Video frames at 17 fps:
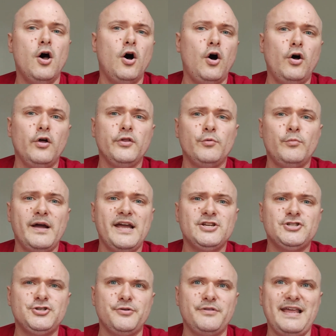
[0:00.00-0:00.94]
all the
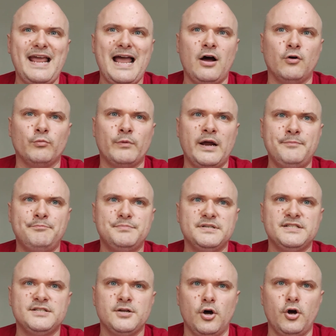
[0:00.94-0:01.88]
way to the outright
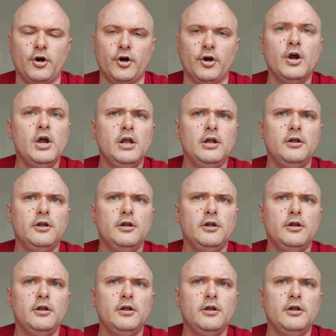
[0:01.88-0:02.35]
bizarre.